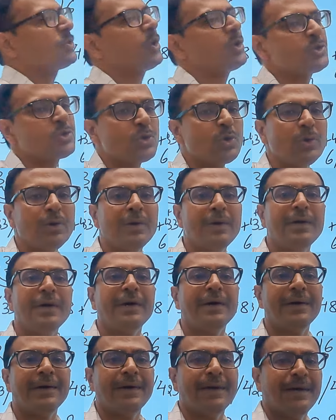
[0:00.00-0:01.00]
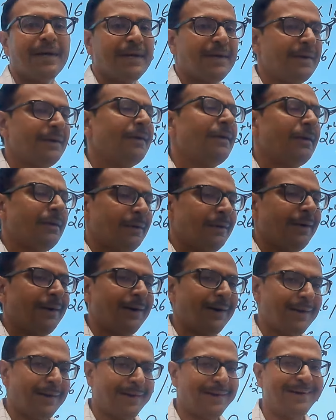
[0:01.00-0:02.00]
also.
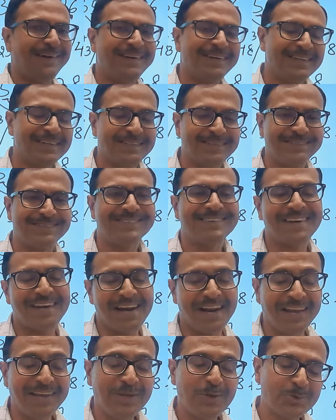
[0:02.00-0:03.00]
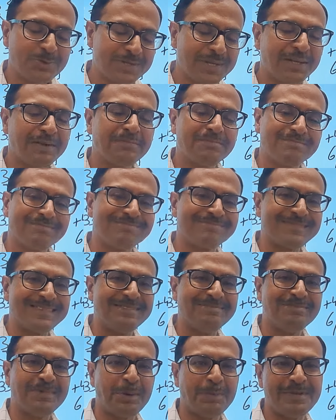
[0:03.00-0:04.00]
Try using
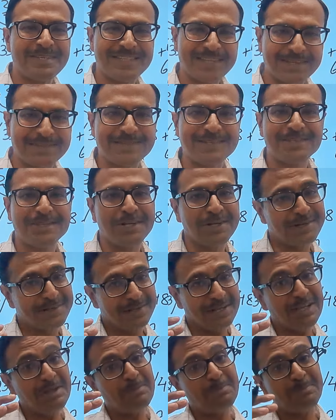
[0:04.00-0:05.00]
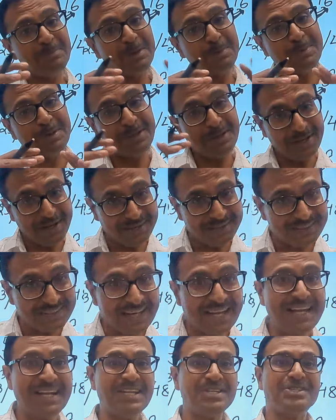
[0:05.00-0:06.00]
maybe 6-digit, maybe a
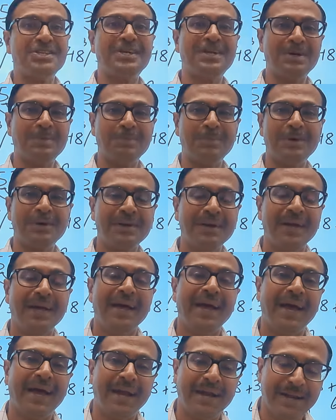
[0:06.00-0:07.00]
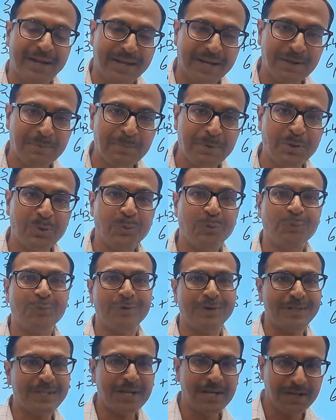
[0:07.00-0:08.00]
10-digit number, and let me know
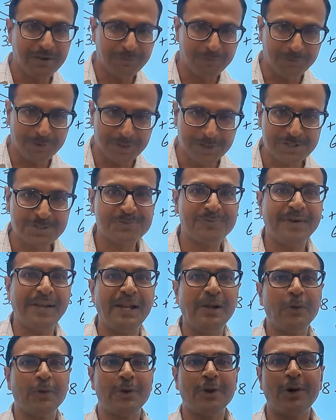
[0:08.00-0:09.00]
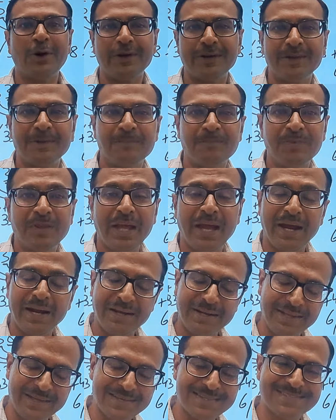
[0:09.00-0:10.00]
whether it works well or not.
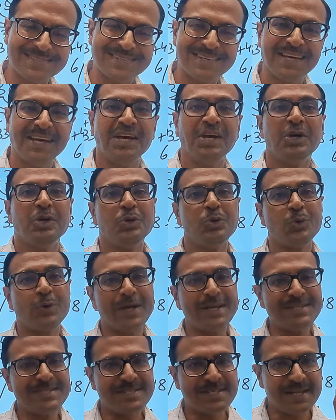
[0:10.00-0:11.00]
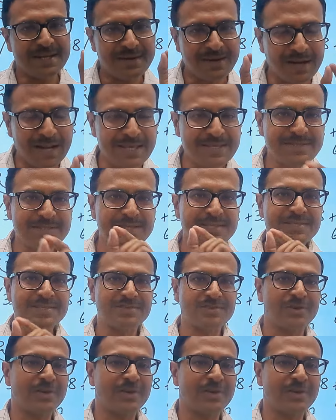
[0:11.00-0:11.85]
And yes, you can generalize this